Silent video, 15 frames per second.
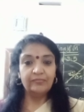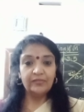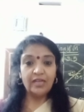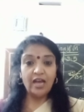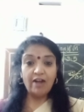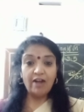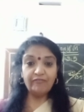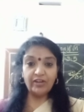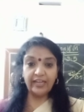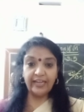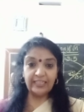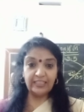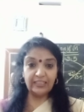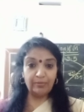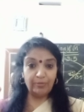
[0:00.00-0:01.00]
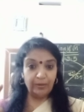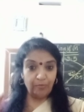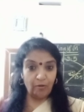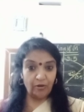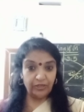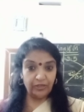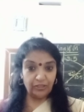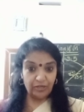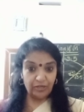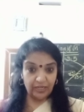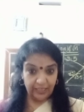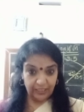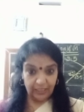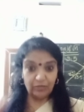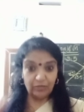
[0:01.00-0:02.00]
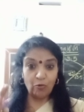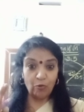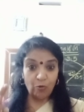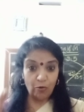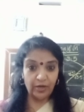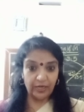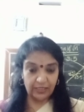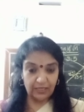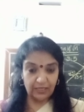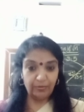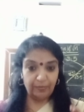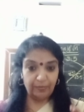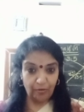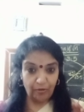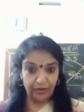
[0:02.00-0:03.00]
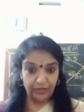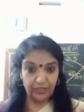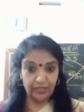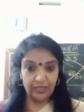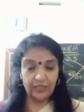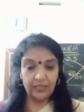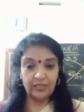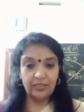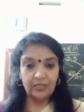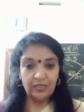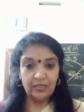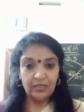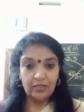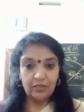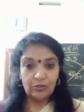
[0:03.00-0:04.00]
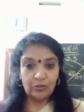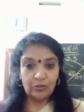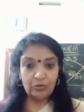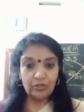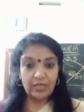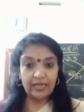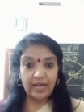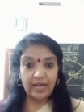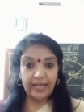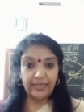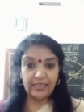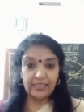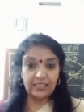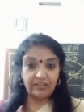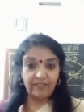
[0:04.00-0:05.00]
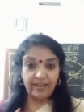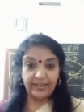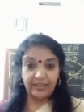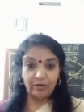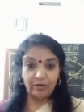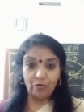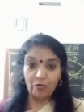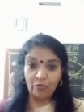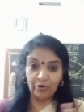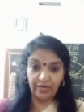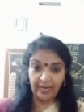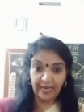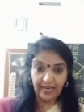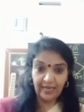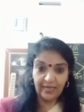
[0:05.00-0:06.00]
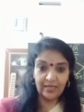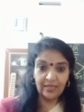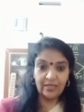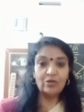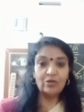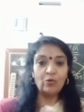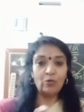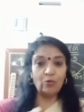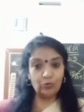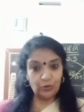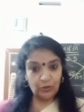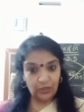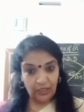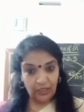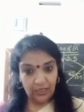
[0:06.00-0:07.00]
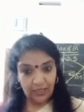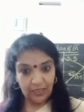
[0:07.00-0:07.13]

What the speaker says: After getting the midpoint, you are getting O is the midpoint. So that line is divided OA, OC.